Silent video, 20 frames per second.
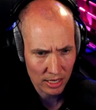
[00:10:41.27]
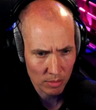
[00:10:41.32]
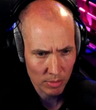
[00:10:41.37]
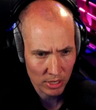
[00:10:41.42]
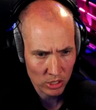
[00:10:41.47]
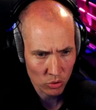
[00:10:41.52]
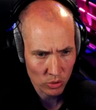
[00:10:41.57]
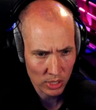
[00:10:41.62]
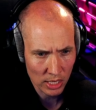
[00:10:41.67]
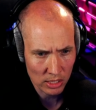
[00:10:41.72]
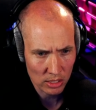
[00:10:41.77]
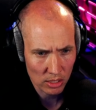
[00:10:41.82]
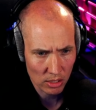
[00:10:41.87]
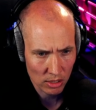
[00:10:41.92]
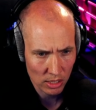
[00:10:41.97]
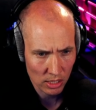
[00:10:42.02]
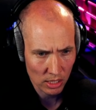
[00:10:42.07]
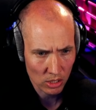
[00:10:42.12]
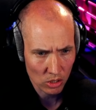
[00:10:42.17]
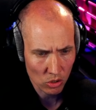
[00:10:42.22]
but you get
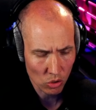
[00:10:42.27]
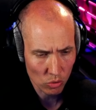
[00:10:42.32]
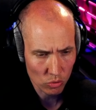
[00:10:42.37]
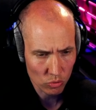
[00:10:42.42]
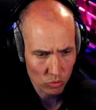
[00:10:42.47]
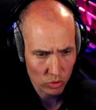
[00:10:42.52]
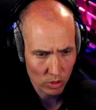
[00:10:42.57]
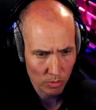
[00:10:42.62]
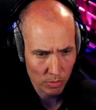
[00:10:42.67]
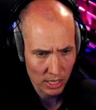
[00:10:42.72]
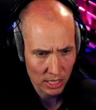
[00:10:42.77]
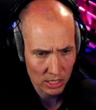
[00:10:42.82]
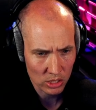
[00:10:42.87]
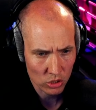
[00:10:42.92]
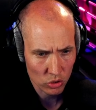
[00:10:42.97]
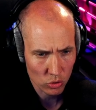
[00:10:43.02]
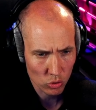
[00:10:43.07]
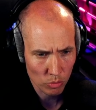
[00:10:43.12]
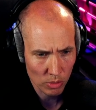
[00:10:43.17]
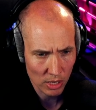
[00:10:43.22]
the contrabass
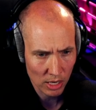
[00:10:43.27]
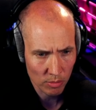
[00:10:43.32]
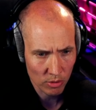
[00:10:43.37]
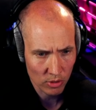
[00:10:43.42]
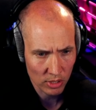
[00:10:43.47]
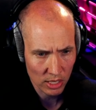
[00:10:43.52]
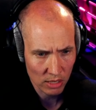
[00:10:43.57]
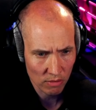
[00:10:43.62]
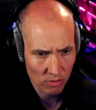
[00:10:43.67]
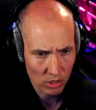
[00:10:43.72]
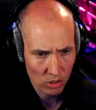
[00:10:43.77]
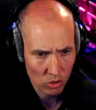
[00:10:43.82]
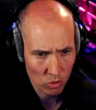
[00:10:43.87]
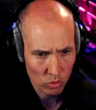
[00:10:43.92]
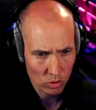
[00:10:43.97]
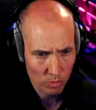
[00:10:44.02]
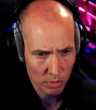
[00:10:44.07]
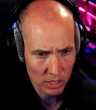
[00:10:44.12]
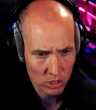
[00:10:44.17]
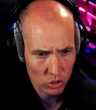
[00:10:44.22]
tuba, I believe, the
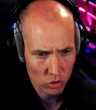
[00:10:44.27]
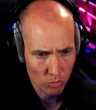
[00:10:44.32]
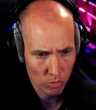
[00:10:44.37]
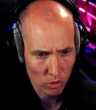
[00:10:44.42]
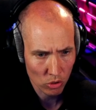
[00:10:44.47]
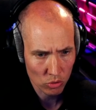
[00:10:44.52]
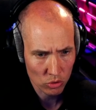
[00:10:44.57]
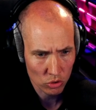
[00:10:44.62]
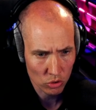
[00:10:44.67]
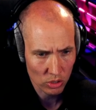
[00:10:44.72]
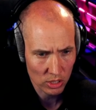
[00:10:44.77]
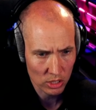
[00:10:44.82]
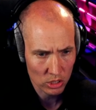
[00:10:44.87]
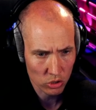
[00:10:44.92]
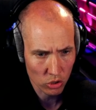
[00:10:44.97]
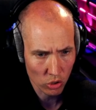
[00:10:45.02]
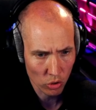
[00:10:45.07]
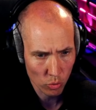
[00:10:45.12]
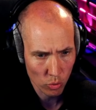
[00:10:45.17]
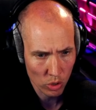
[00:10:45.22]
contrabass trombone, so these
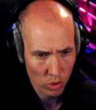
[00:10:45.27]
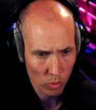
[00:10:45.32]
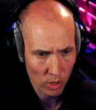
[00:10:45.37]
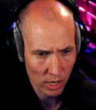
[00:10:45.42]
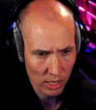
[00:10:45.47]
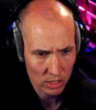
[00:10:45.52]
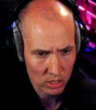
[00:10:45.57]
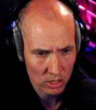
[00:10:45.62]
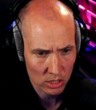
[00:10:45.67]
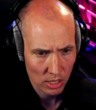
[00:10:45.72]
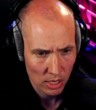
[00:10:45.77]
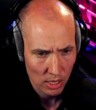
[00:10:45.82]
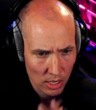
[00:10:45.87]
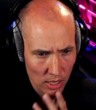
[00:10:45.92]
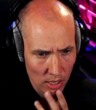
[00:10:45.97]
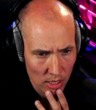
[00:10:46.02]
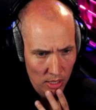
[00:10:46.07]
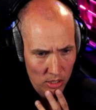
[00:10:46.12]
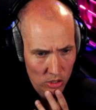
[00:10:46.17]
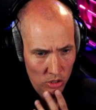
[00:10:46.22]
lower ones.
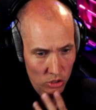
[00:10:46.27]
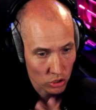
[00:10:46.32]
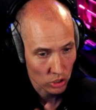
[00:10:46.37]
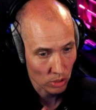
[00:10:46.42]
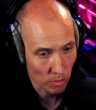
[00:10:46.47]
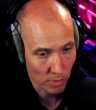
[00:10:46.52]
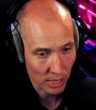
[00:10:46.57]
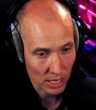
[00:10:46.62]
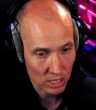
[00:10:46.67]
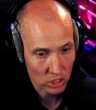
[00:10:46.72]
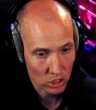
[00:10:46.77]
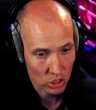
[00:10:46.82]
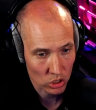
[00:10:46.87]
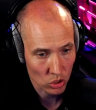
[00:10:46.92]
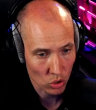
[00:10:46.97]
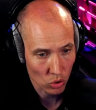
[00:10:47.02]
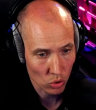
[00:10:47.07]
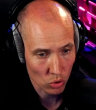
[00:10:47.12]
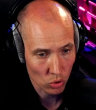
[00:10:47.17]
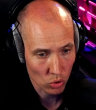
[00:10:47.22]
The
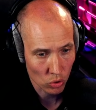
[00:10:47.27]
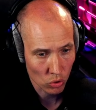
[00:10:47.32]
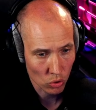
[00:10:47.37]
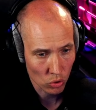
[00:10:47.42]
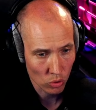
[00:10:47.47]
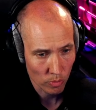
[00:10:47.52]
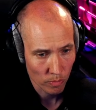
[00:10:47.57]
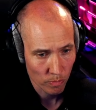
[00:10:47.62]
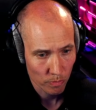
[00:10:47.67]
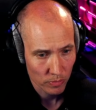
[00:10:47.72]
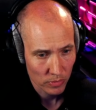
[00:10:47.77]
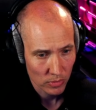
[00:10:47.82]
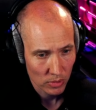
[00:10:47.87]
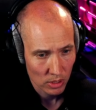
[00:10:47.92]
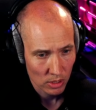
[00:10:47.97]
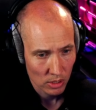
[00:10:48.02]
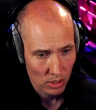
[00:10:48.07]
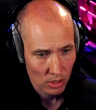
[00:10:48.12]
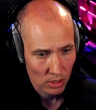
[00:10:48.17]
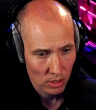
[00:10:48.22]
cimbasso,
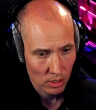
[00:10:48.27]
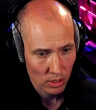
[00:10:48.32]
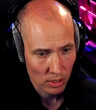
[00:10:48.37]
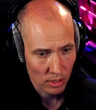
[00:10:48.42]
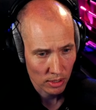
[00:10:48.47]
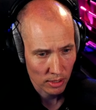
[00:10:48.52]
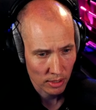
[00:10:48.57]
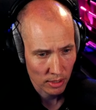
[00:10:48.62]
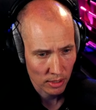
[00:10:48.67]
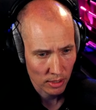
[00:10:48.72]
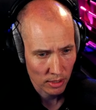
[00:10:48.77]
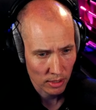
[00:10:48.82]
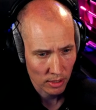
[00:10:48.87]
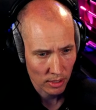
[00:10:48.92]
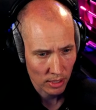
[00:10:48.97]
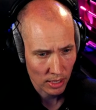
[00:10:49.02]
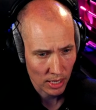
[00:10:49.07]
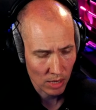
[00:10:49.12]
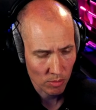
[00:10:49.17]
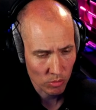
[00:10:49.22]

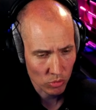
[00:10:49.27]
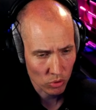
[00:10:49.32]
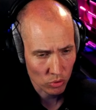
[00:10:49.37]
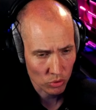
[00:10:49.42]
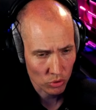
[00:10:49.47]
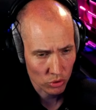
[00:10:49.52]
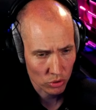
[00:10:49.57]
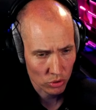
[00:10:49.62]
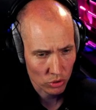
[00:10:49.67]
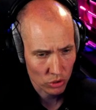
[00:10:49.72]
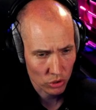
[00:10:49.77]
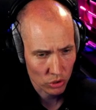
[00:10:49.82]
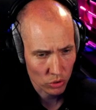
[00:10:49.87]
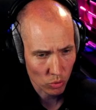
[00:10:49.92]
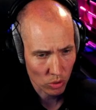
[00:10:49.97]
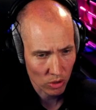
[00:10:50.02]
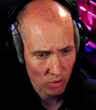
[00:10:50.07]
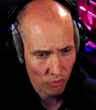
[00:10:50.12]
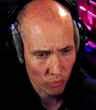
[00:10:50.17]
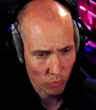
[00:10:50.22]
I'm not
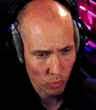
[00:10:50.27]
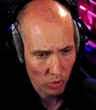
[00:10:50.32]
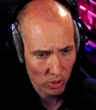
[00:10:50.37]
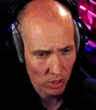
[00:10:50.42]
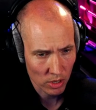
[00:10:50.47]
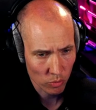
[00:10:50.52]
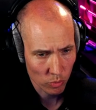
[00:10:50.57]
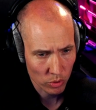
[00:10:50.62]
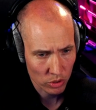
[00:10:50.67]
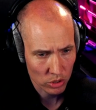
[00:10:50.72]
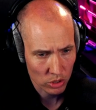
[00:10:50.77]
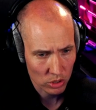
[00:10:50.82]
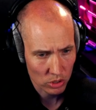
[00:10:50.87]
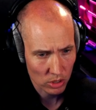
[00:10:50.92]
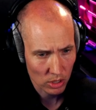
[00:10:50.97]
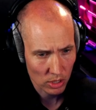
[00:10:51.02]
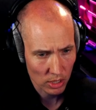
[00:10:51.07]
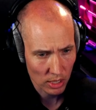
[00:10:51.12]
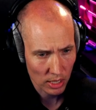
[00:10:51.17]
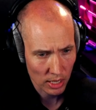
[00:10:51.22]
sure if it was
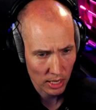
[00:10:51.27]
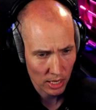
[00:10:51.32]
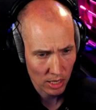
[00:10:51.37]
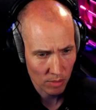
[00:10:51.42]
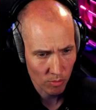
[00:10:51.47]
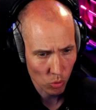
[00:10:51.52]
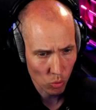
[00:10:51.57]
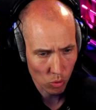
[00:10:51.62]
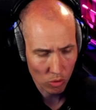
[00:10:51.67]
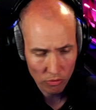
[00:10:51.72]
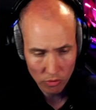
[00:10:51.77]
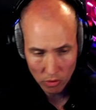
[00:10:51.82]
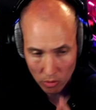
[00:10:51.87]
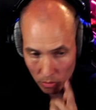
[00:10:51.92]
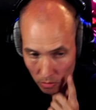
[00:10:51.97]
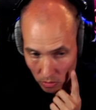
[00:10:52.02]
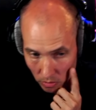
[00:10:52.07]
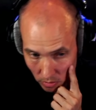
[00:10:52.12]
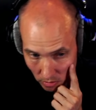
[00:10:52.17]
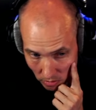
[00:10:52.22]
any more of
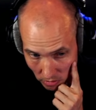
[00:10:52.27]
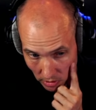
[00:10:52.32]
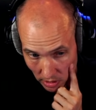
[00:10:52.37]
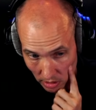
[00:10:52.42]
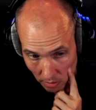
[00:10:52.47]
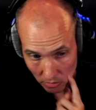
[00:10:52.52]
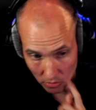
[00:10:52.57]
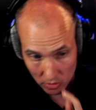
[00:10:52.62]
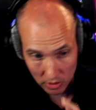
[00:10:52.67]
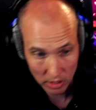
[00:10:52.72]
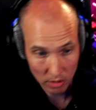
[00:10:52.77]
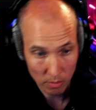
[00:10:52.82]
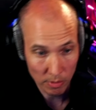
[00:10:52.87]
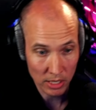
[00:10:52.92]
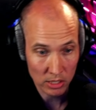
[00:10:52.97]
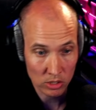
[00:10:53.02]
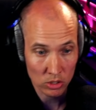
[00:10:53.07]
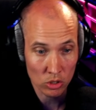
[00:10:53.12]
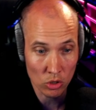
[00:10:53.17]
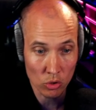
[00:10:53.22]
them there,
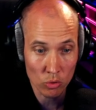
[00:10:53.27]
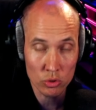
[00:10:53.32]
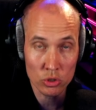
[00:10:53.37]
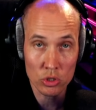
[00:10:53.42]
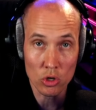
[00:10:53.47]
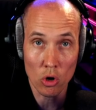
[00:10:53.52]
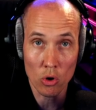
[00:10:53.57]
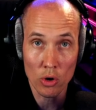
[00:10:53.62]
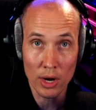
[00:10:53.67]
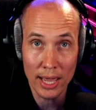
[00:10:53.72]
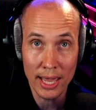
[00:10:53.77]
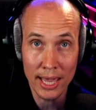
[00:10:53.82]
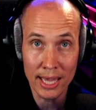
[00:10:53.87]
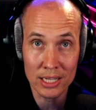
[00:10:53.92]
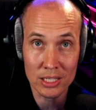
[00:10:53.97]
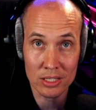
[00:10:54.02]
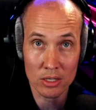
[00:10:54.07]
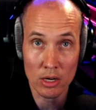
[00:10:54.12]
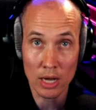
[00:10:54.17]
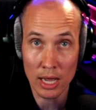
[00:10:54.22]
but those are
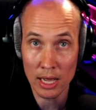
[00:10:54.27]
extra